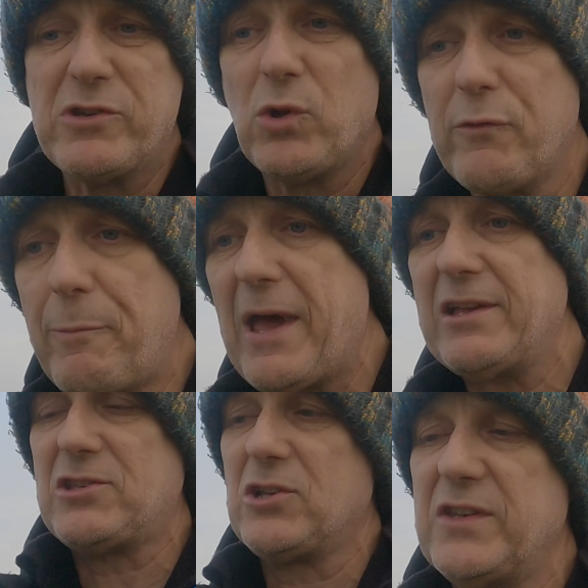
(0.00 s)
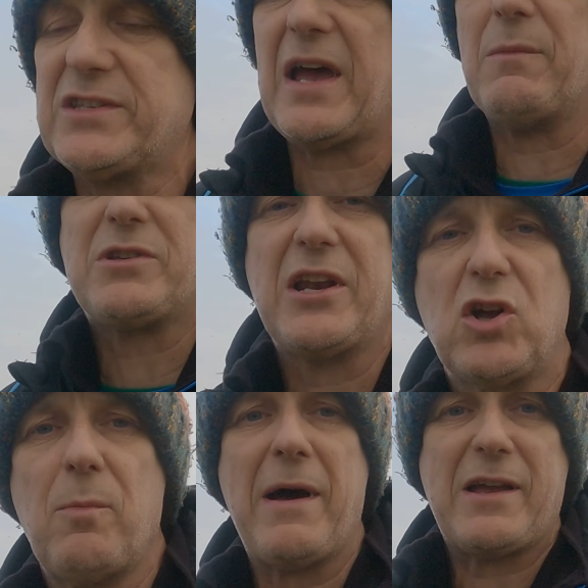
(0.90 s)
once all the repairs are done this camera's going to
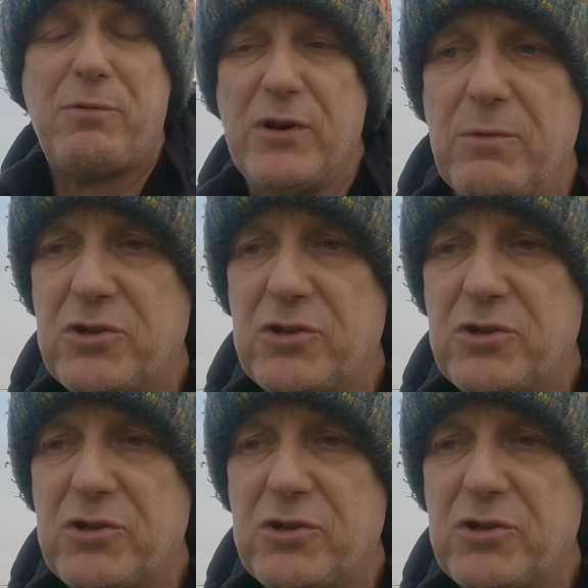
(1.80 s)
come back pretty